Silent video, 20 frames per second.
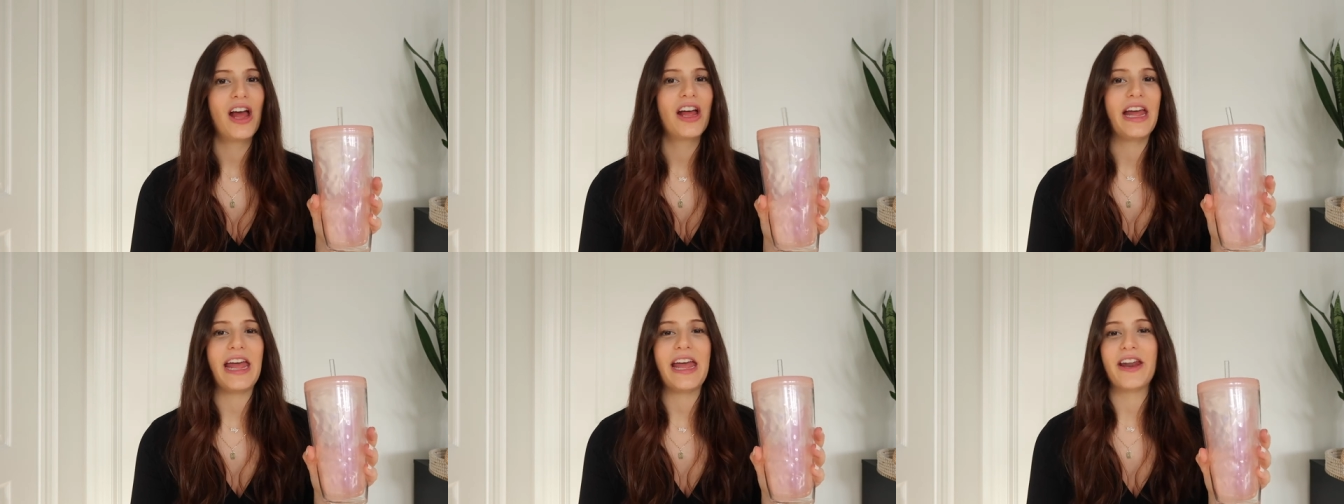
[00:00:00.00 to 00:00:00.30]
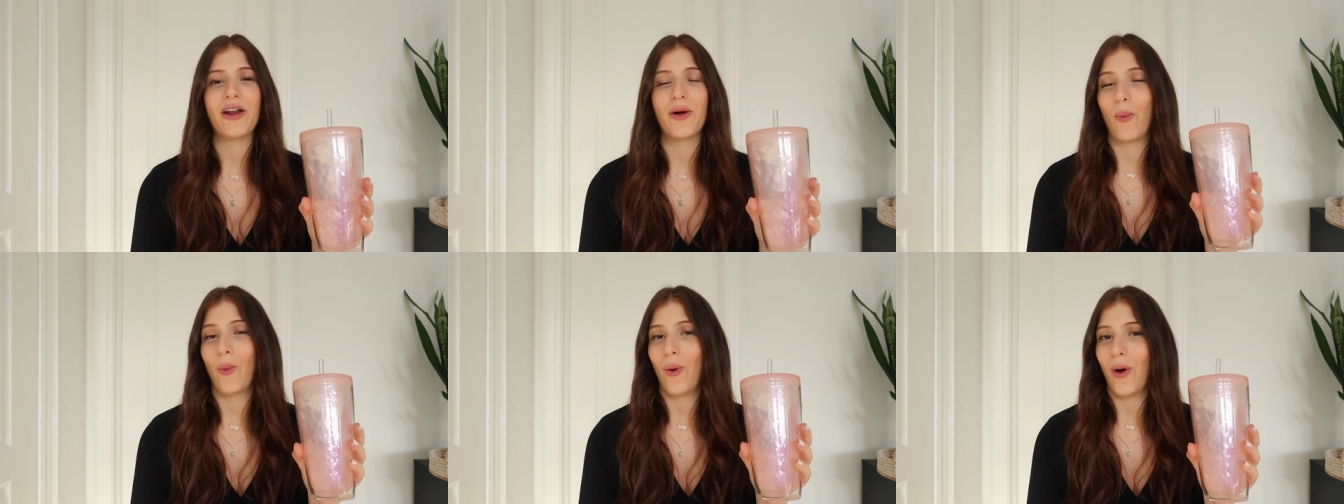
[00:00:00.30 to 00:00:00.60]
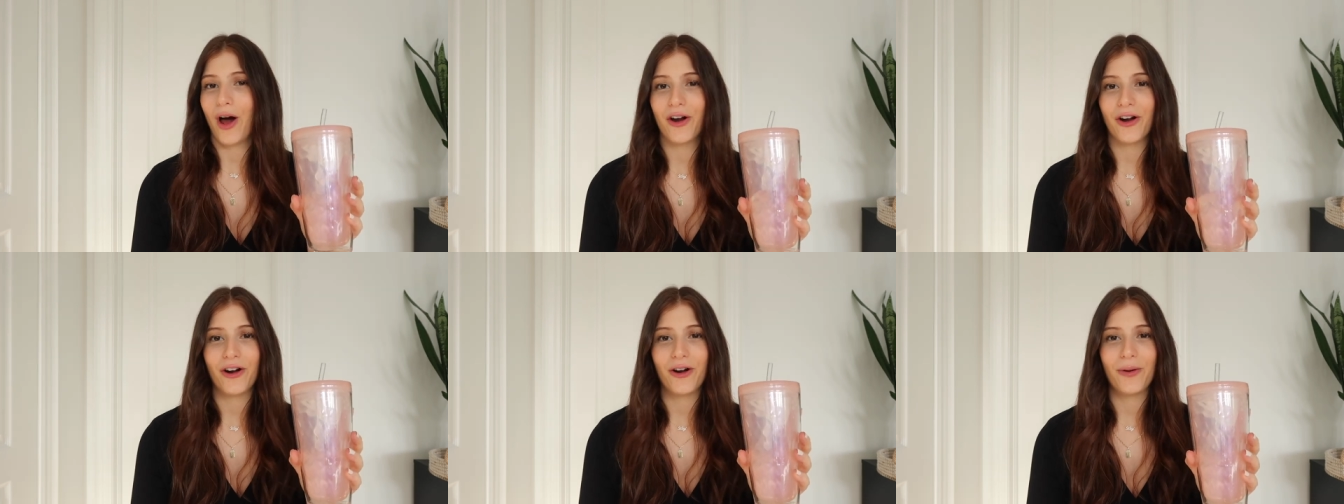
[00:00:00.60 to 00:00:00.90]
in a
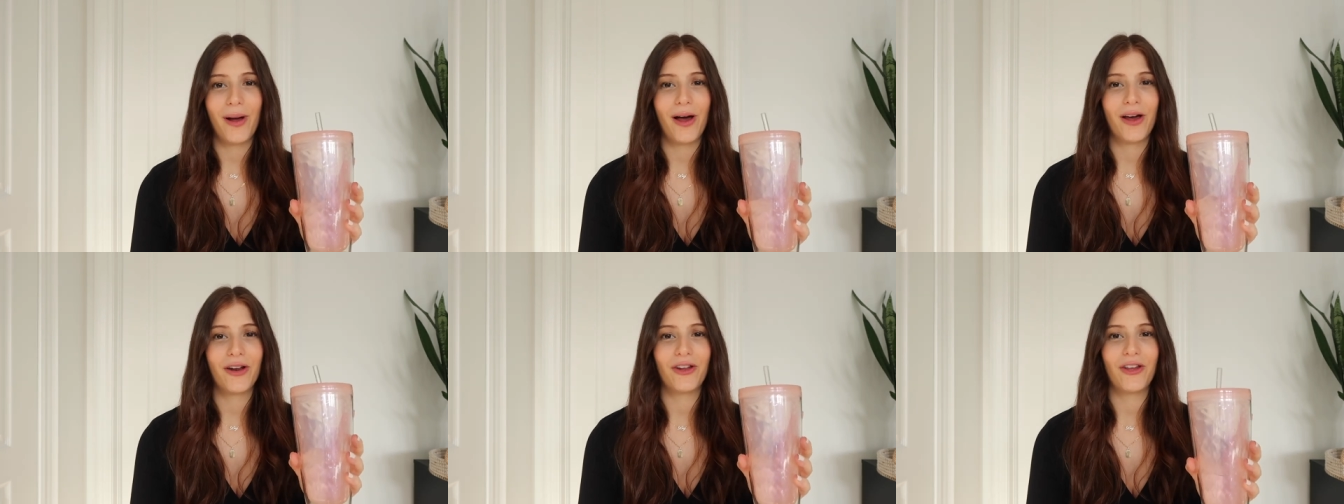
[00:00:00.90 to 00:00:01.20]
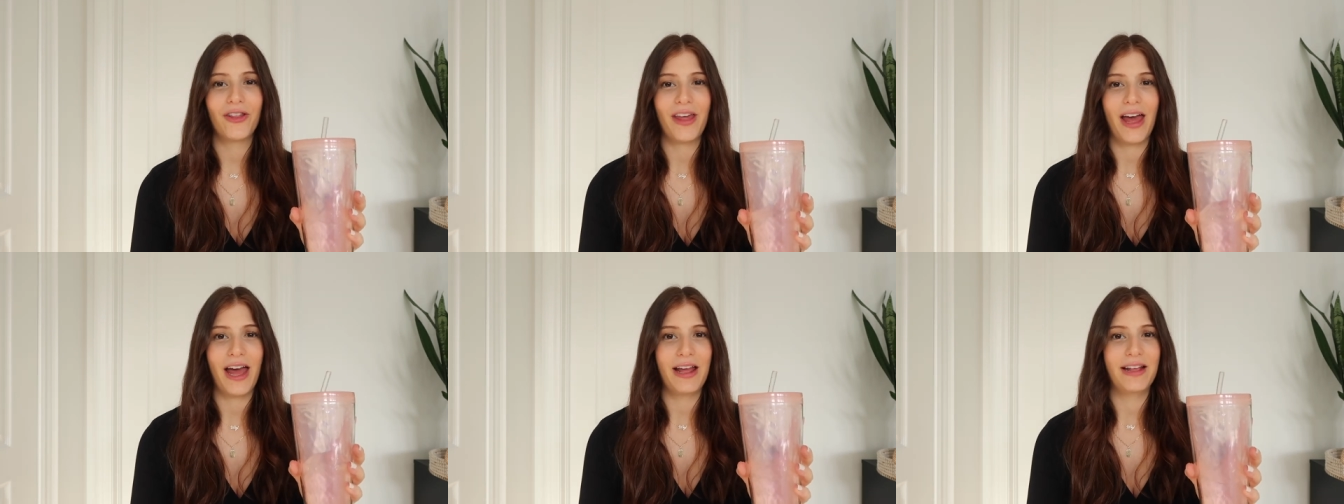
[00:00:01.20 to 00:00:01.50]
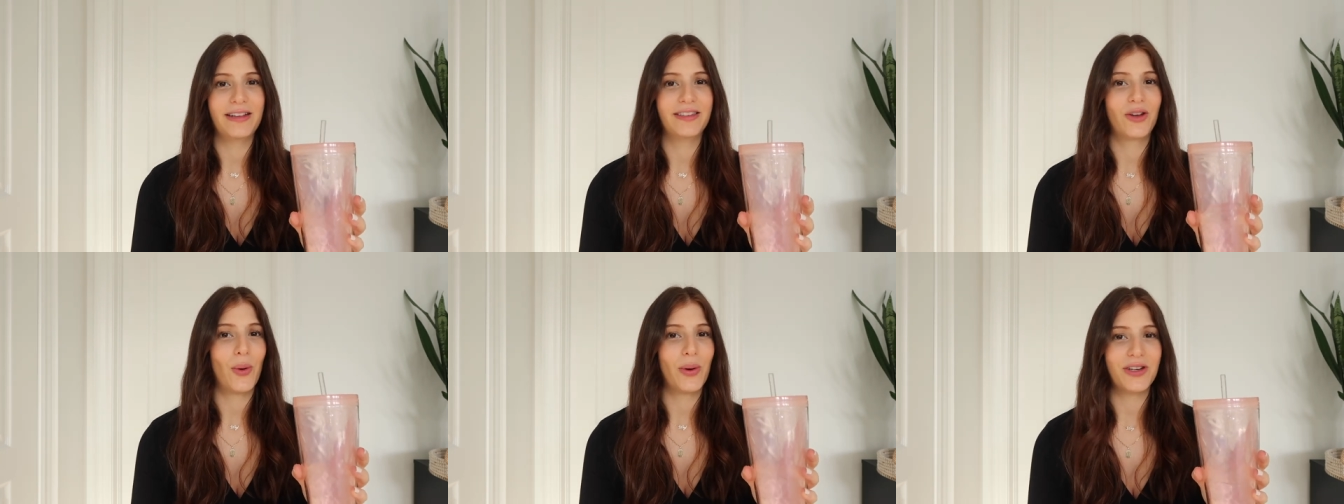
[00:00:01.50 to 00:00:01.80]
water bottle that
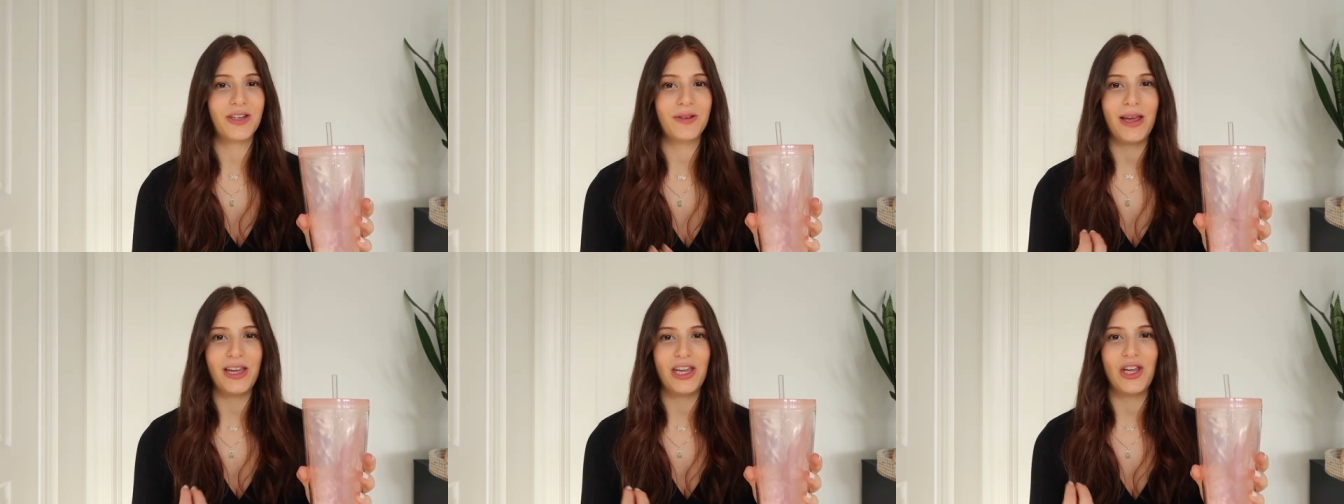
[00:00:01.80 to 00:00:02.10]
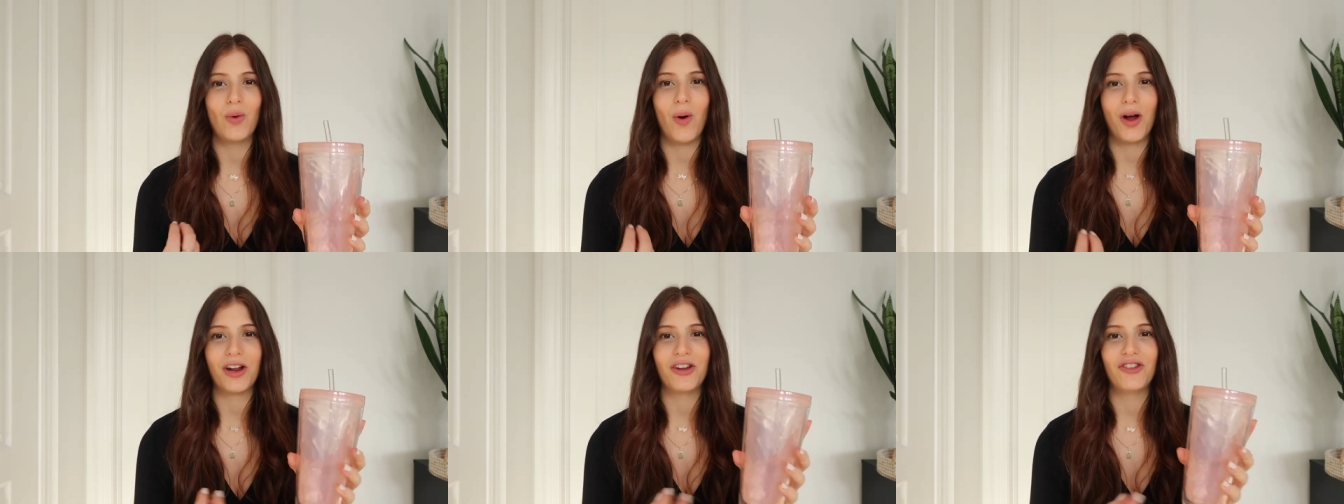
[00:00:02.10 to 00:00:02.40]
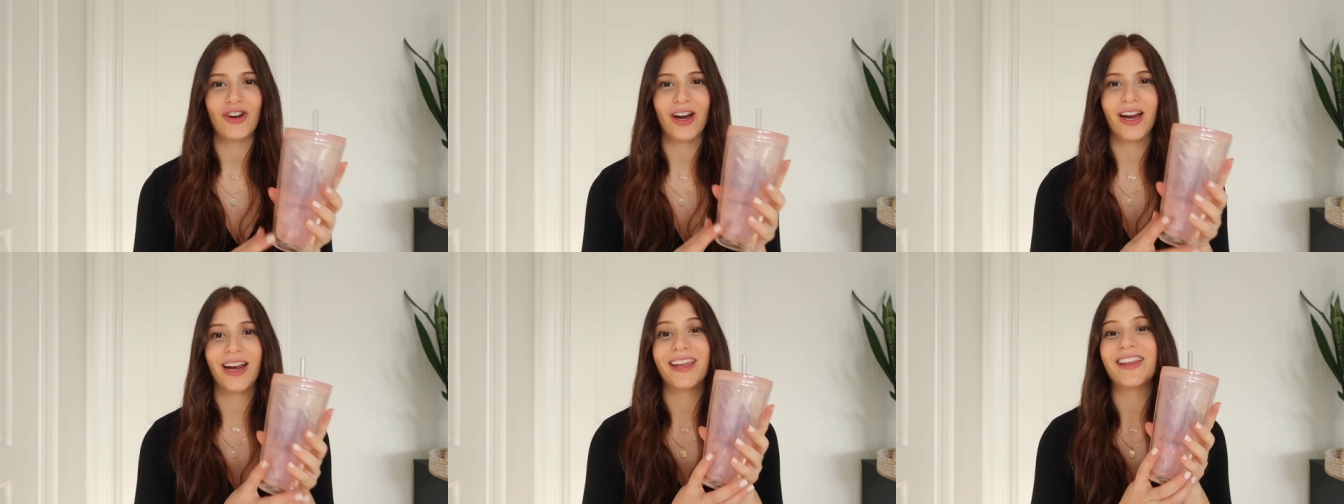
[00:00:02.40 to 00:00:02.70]
is going to make you want to
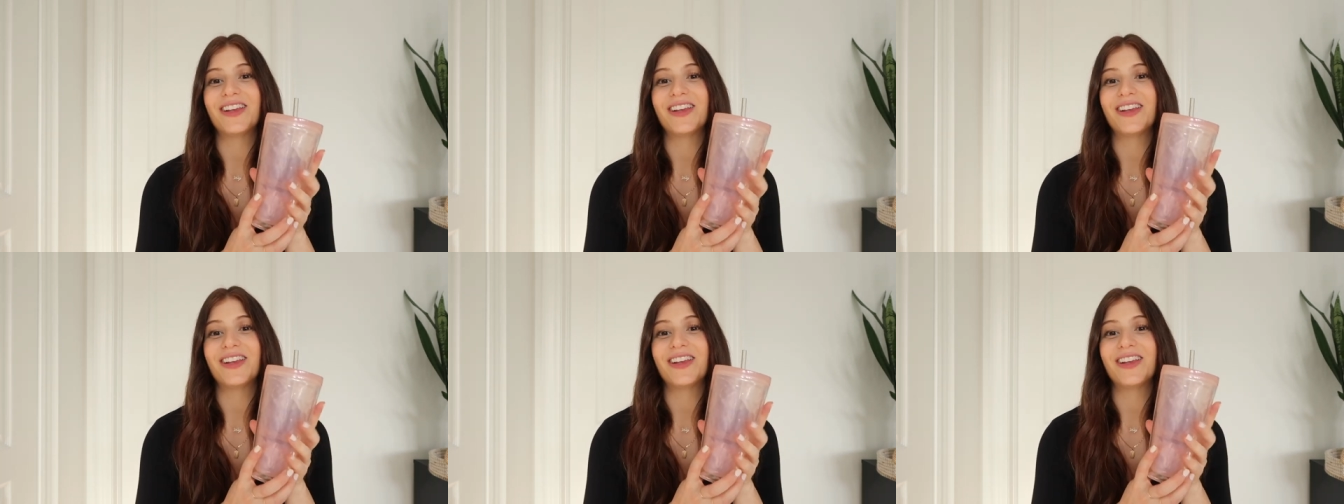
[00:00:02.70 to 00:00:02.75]
drink.